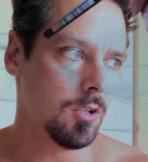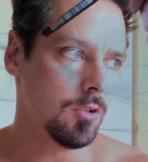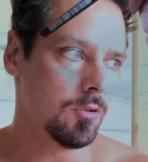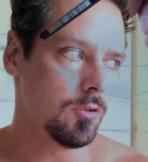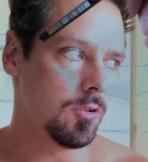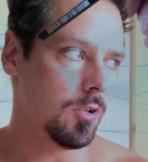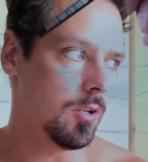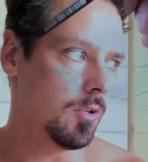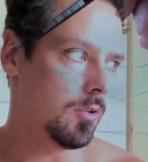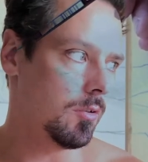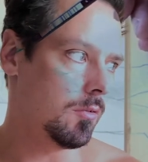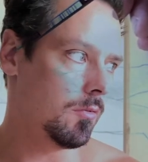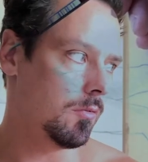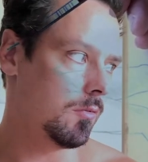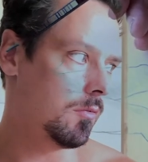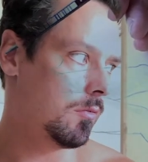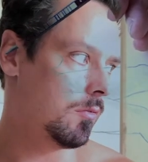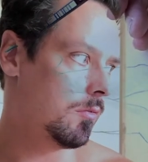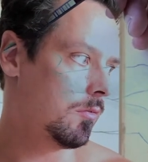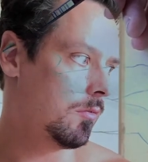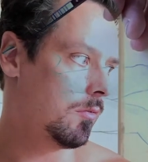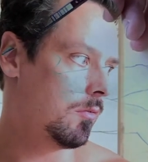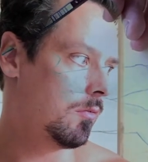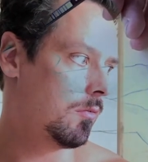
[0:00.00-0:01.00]
So
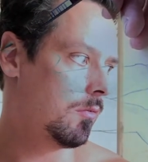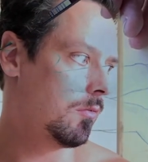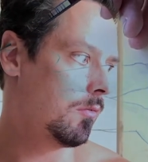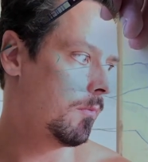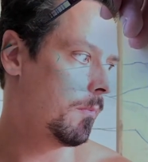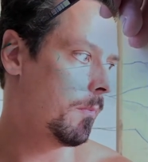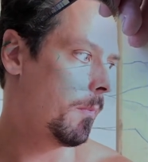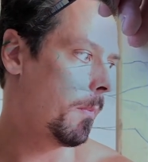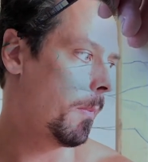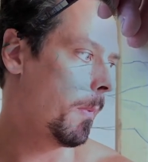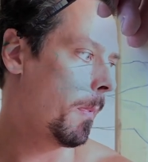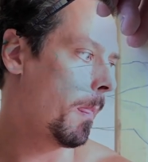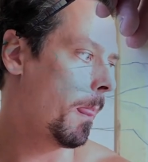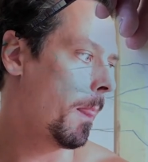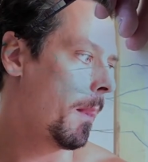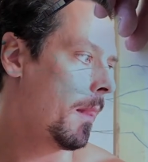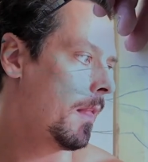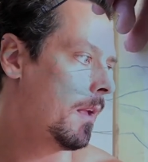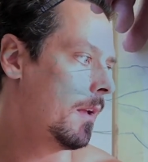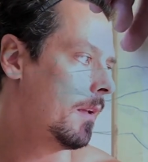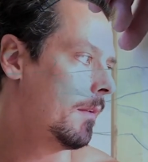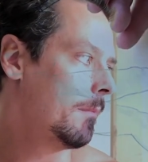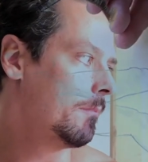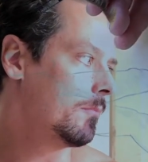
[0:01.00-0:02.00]

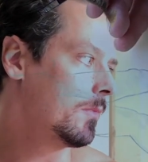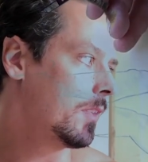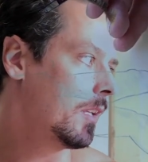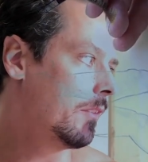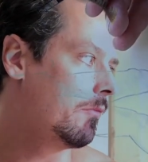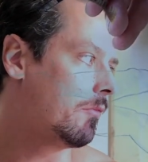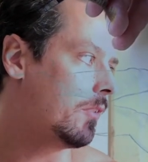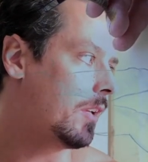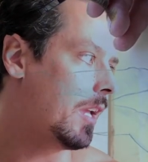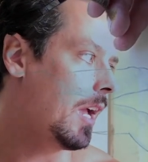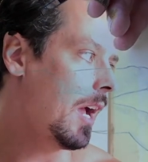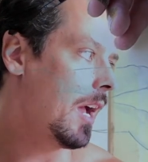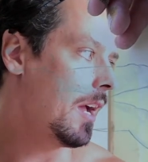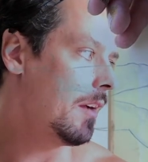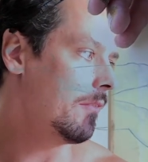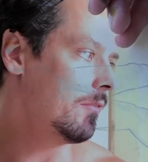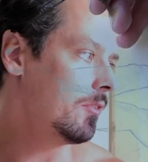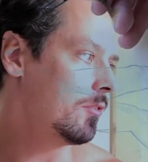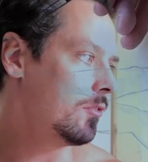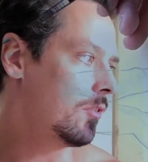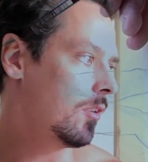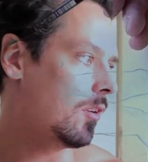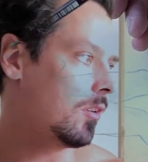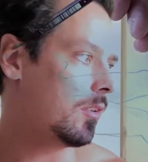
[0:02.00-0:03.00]
if we have
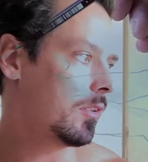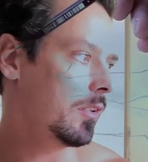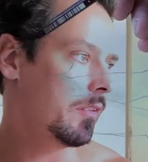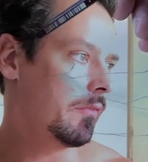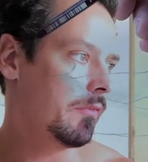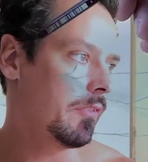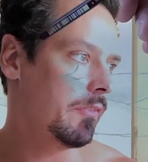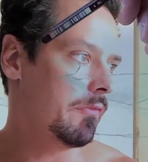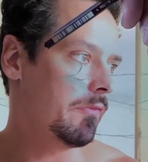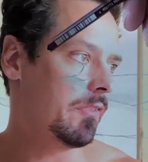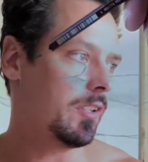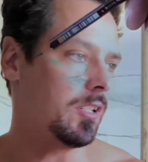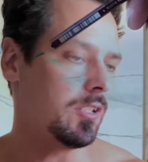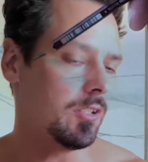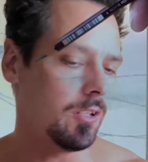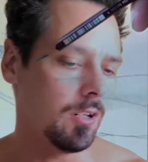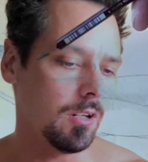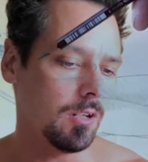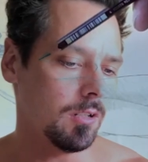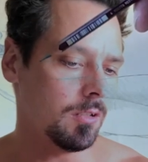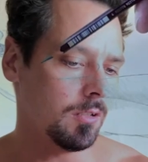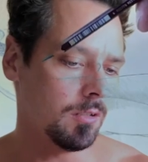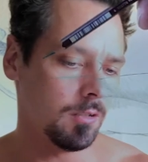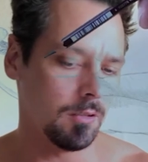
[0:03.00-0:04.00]
a drawing of a
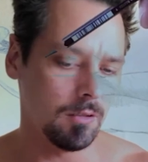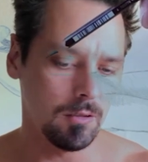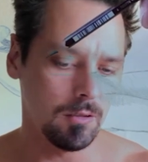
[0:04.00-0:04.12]
figure,